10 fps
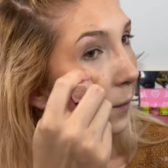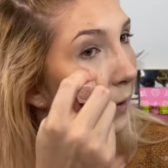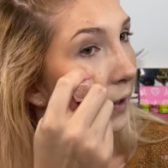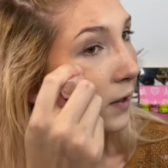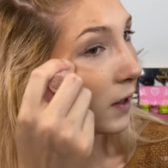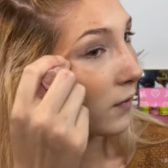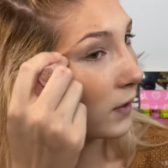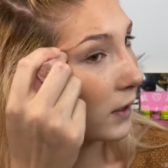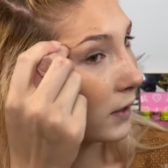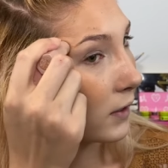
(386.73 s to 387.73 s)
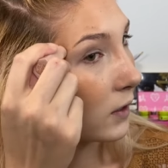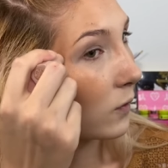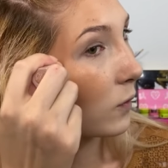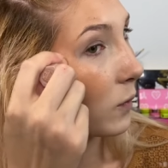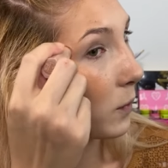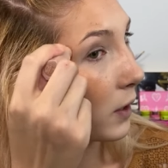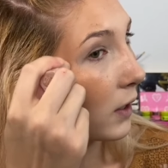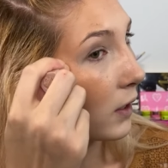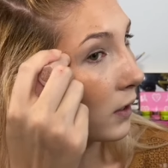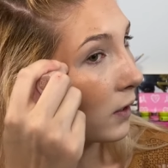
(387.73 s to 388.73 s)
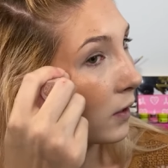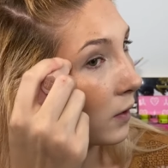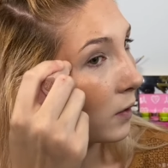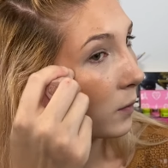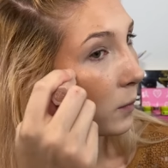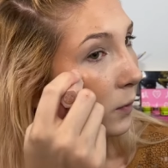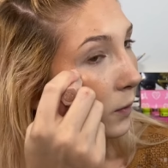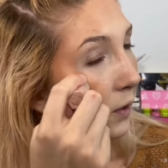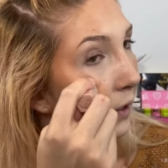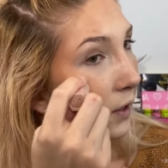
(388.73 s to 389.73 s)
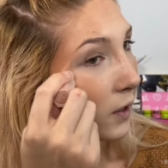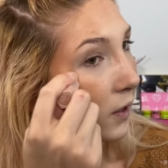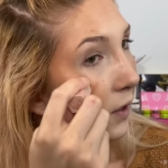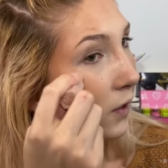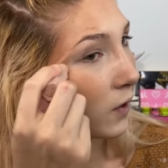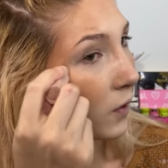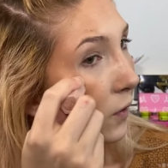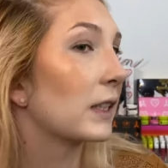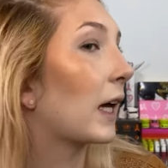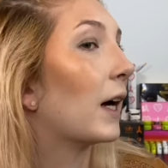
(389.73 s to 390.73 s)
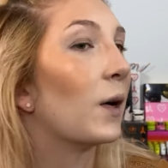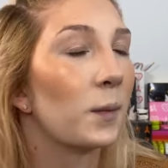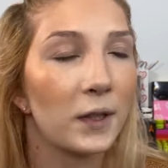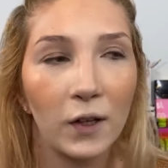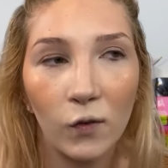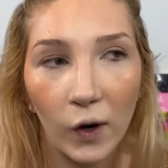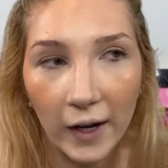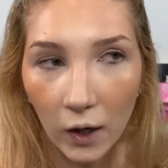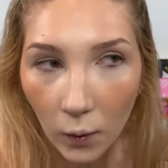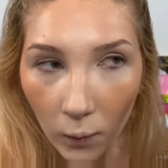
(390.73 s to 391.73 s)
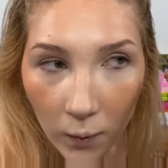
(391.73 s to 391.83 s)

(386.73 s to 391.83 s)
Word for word: But I feel like this one would be pretty good. That helps the fuego.